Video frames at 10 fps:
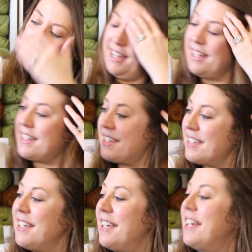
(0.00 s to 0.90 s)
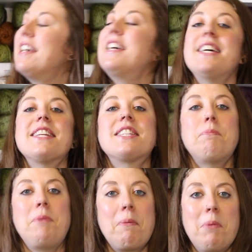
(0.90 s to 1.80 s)
It's a
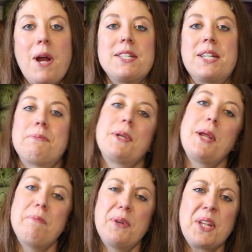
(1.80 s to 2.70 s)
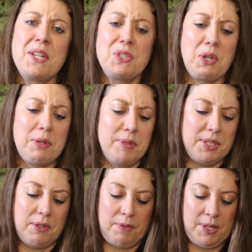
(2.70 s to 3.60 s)
big project, but I'm really enjoying
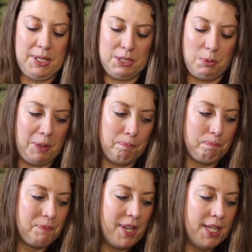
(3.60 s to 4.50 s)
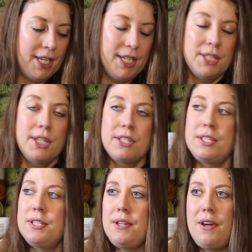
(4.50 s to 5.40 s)
myself with this one.
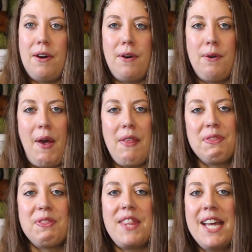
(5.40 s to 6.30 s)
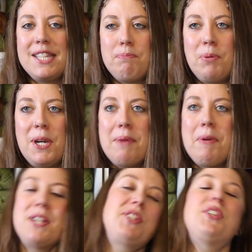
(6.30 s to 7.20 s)
So
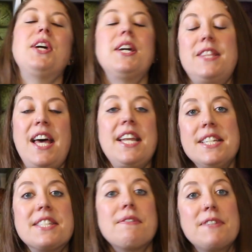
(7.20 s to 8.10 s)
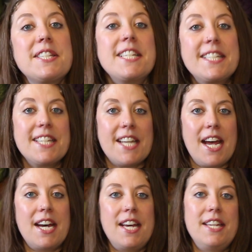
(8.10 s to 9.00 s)
that is everything that
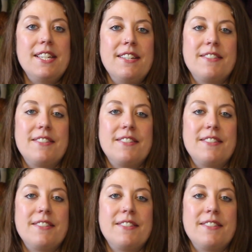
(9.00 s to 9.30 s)
I